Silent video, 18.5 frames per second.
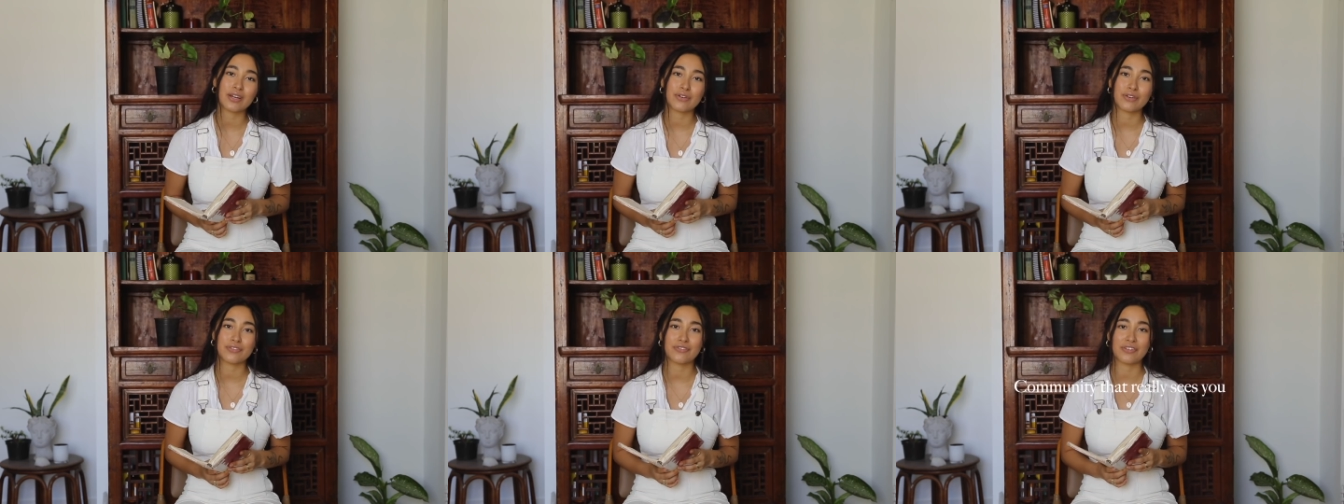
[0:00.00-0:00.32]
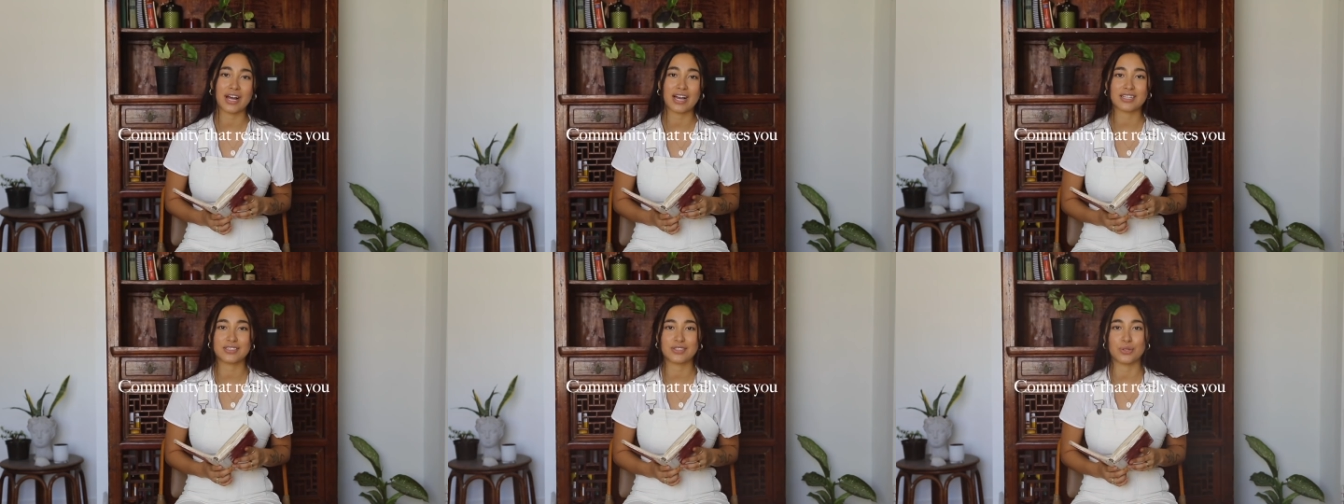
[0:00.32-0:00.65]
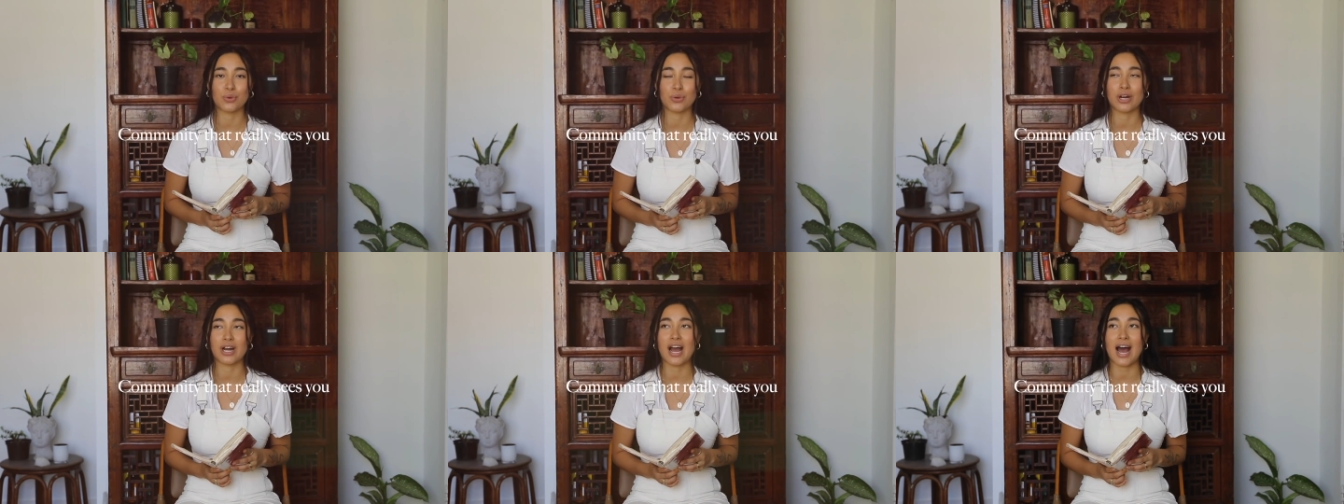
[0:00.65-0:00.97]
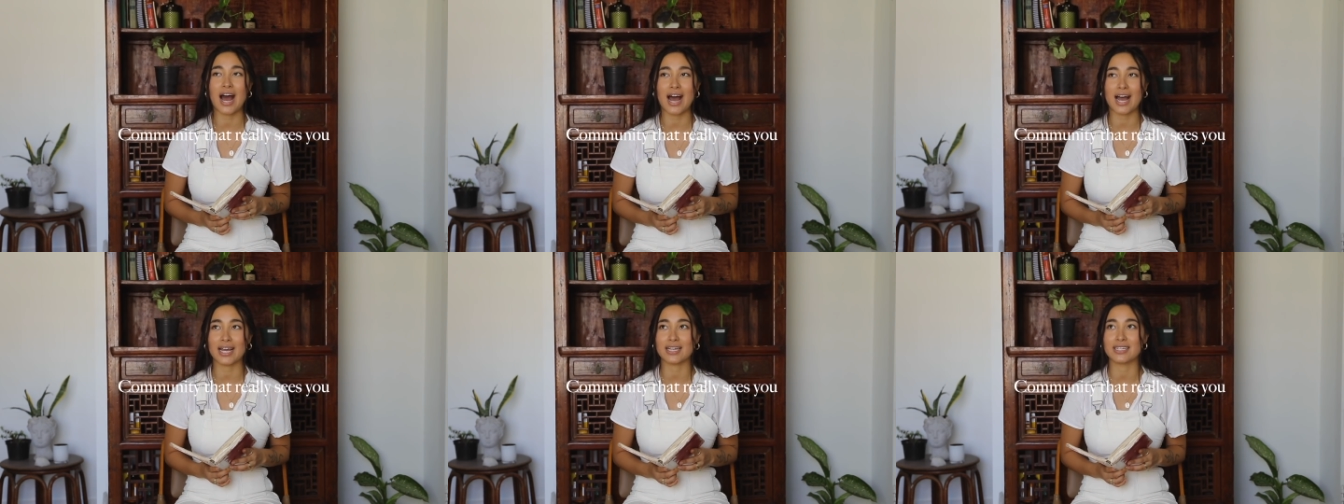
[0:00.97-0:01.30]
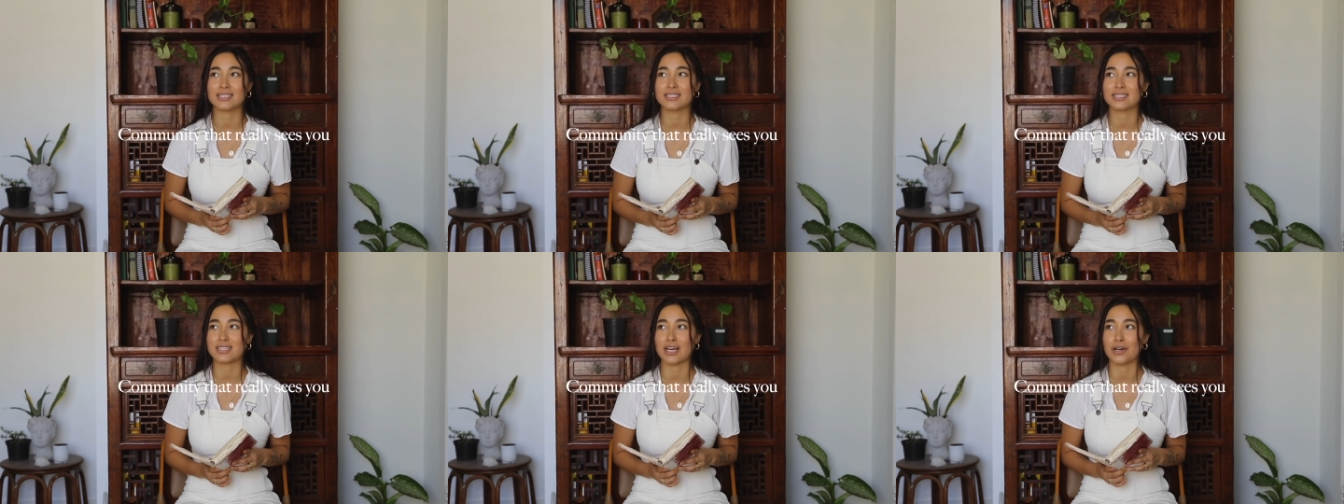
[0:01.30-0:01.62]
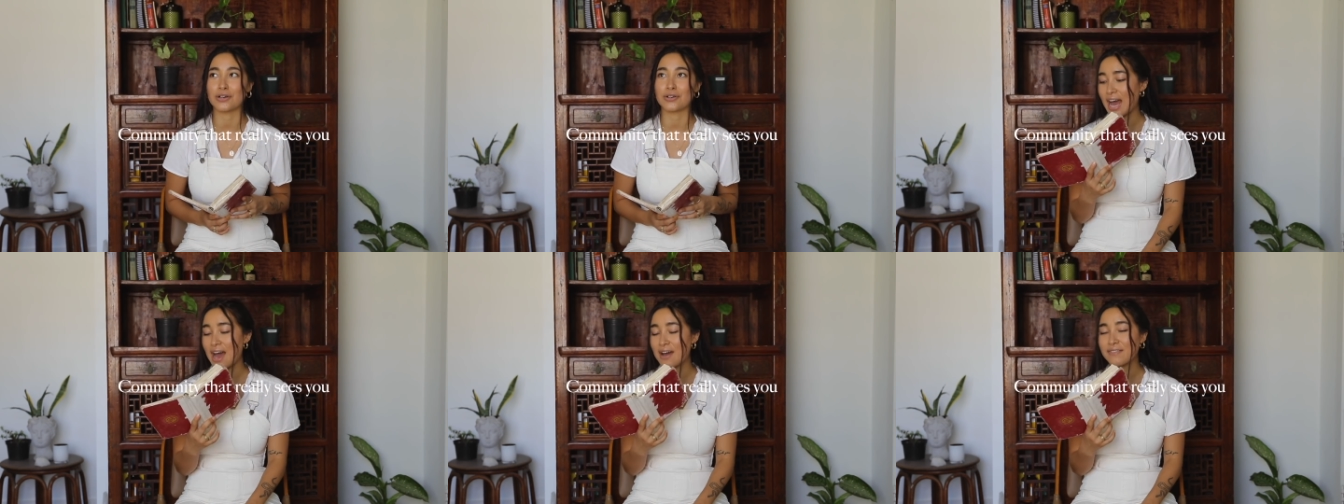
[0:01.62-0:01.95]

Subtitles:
that reflects your highest self.